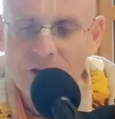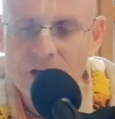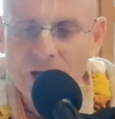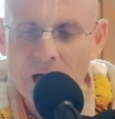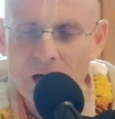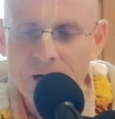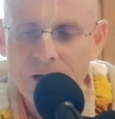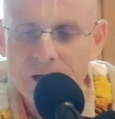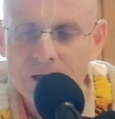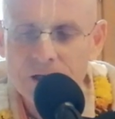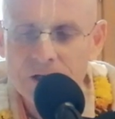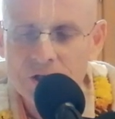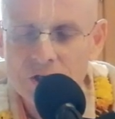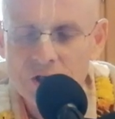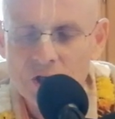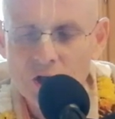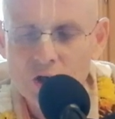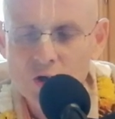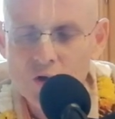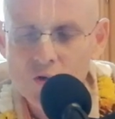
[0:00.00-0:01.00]
and that
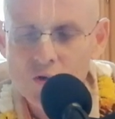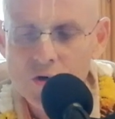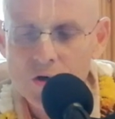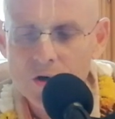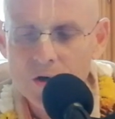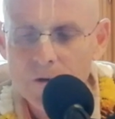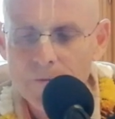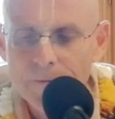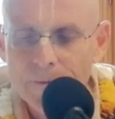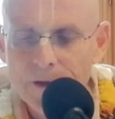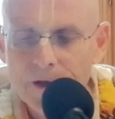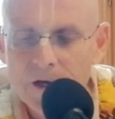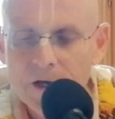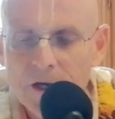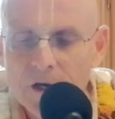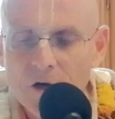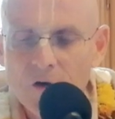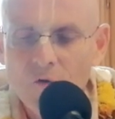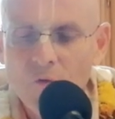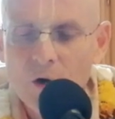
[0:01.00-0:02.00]
Haridas Thakur
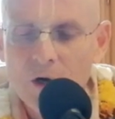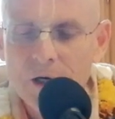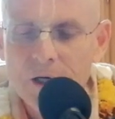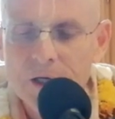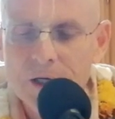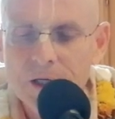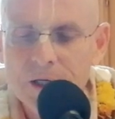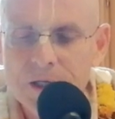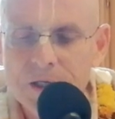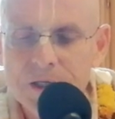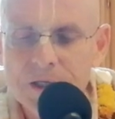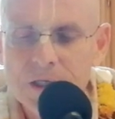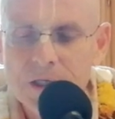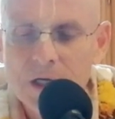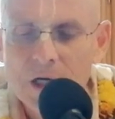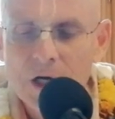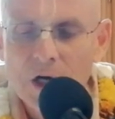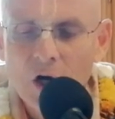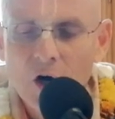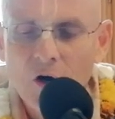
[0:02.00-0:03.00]

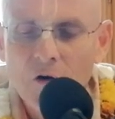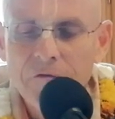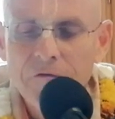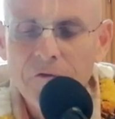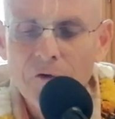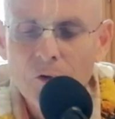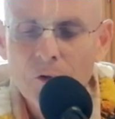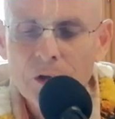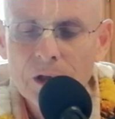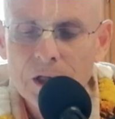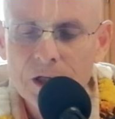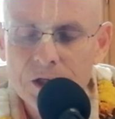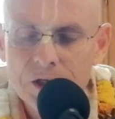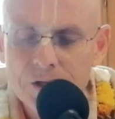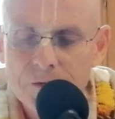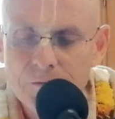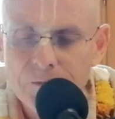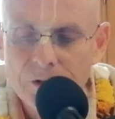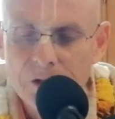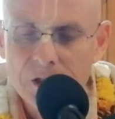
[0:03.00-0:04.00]
was a
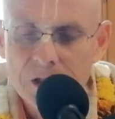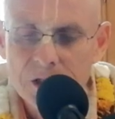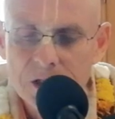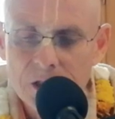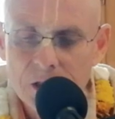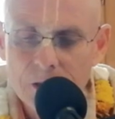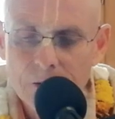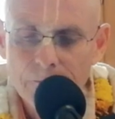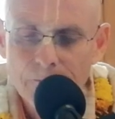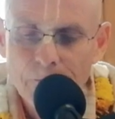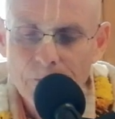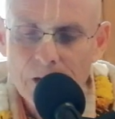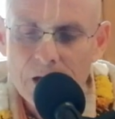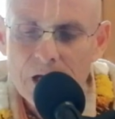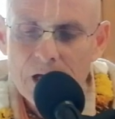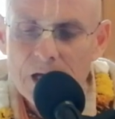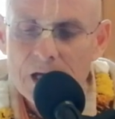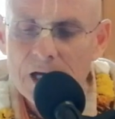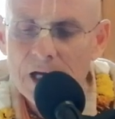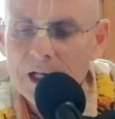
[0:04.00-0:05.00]
faultless person,
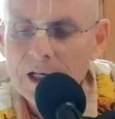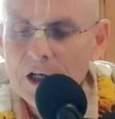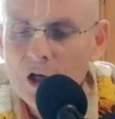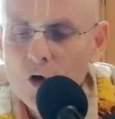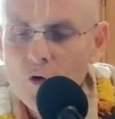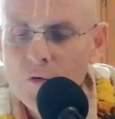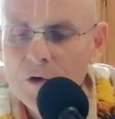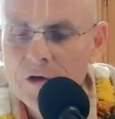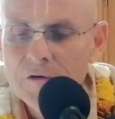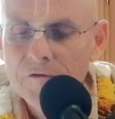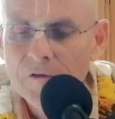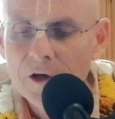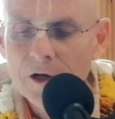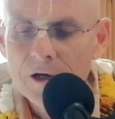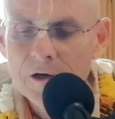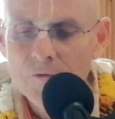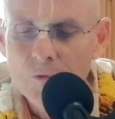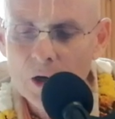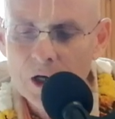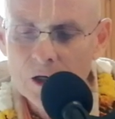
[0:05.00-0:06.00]
and knowing
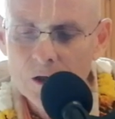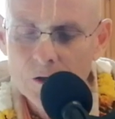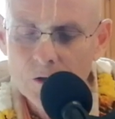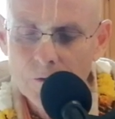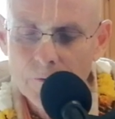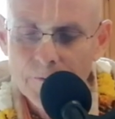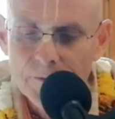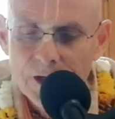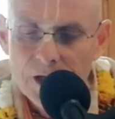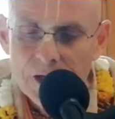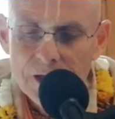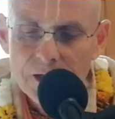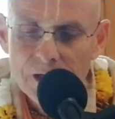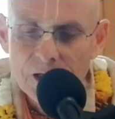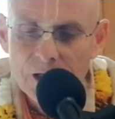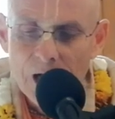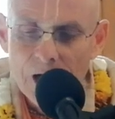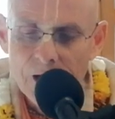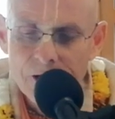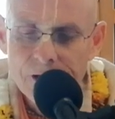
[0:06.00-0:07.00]
very well
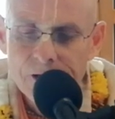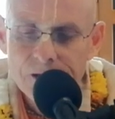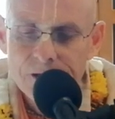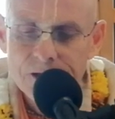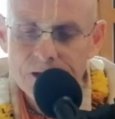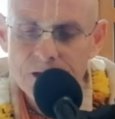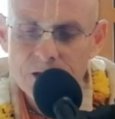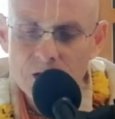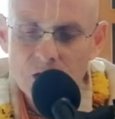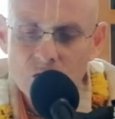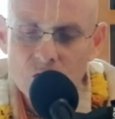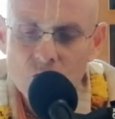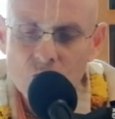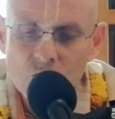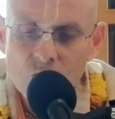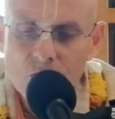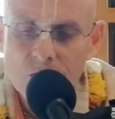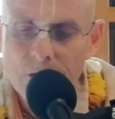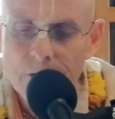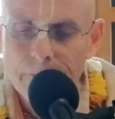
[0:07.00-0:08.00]
that Haridas
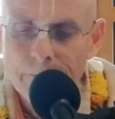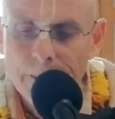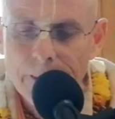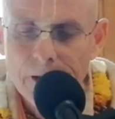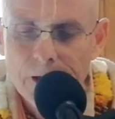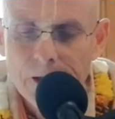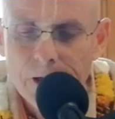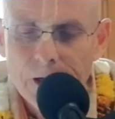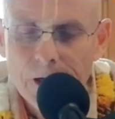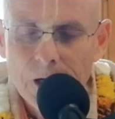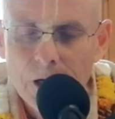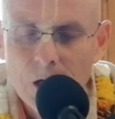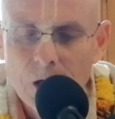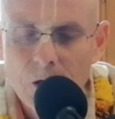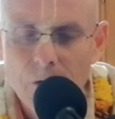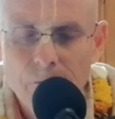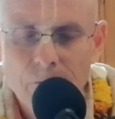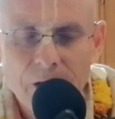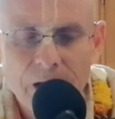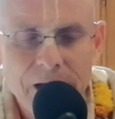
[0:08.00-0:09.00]
Thakur
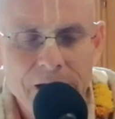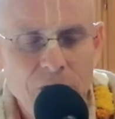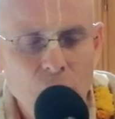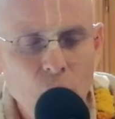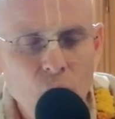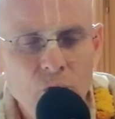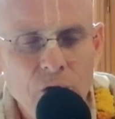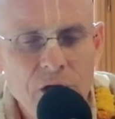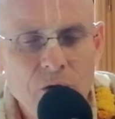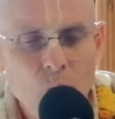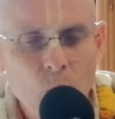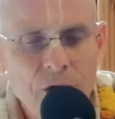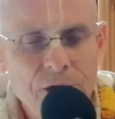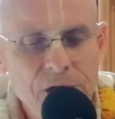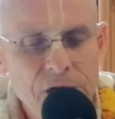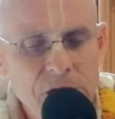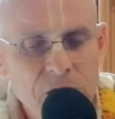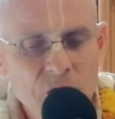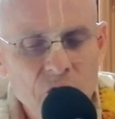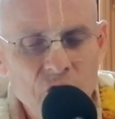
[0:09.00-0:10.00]
um, had only
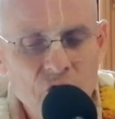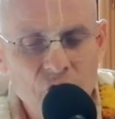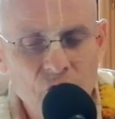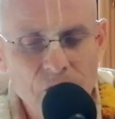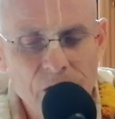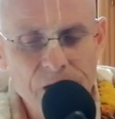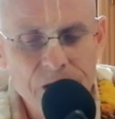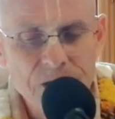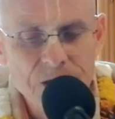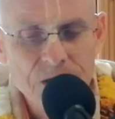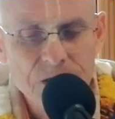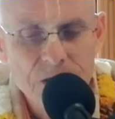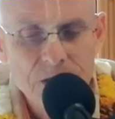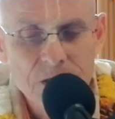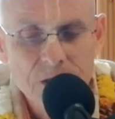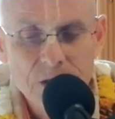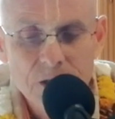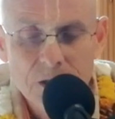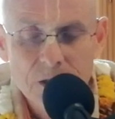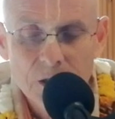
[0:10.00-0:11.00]
one
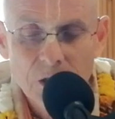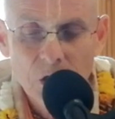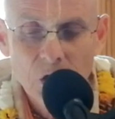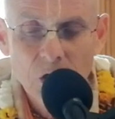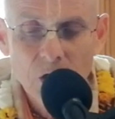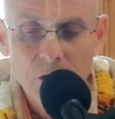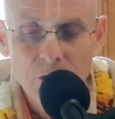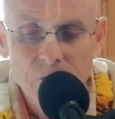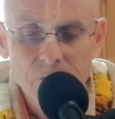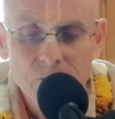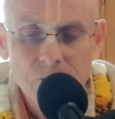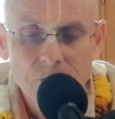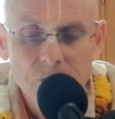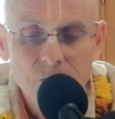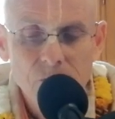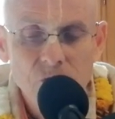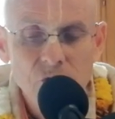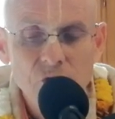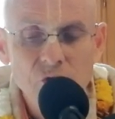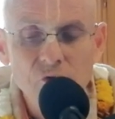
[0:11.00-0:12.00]
interest um,
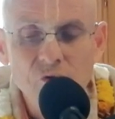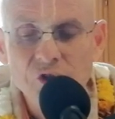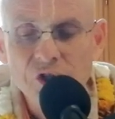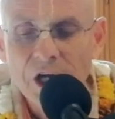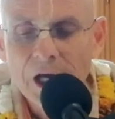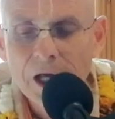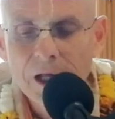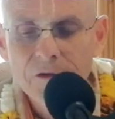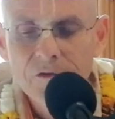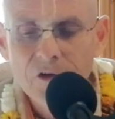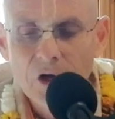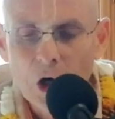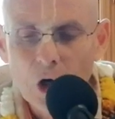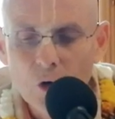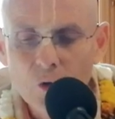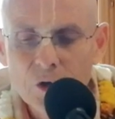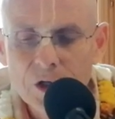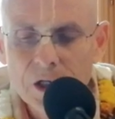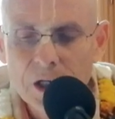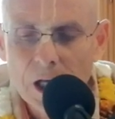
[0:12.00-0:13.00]
to chant the
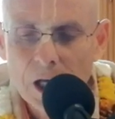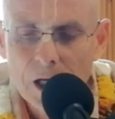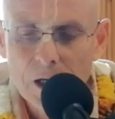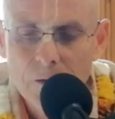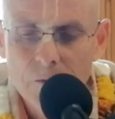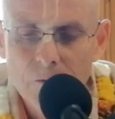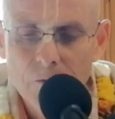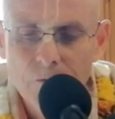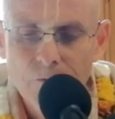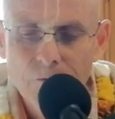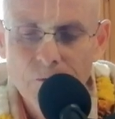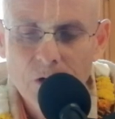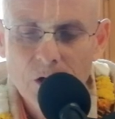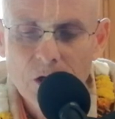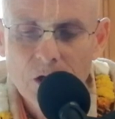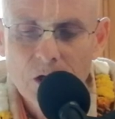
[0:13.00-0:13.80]
holy name